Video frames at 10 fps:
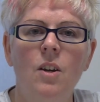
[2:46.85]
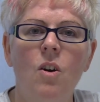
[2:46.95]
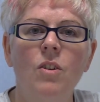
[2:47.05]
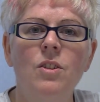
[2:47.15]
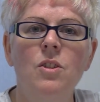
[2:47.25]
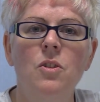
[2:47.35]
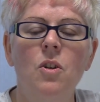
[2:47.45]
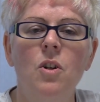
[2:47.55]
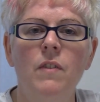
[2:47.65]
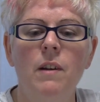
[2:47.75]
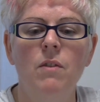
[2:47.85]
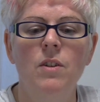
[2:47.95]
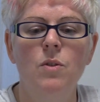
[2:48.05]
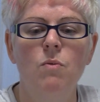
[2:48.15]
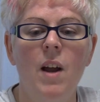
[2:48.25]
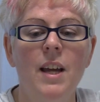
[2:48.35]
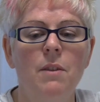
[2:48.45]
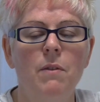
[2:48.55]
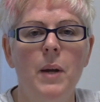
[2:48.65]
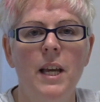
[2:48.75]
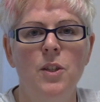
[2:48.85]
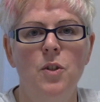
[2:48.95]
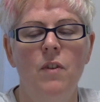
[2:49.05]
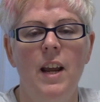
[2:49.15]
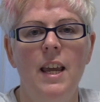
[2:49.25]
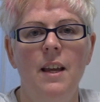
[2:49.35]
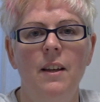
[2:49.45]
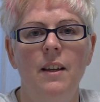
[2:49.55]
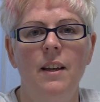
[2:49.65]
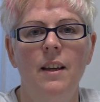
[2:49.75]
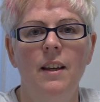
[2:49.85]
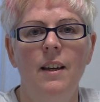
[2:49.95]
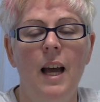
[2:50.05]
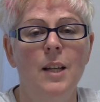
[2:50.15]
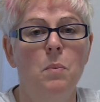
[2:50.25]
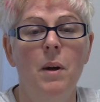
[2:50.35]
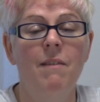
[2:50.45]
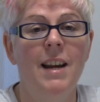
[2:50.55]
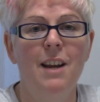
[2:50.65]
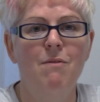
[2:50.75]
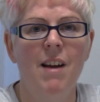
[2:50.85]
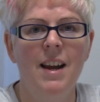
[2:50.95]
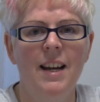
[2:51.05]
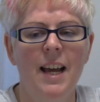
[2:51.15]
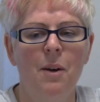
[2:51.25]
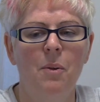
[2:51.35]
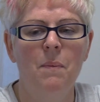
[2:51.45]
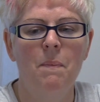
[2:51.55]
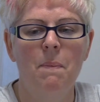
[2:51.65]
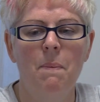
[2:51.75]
God's story runs right through history, and we're in it right now,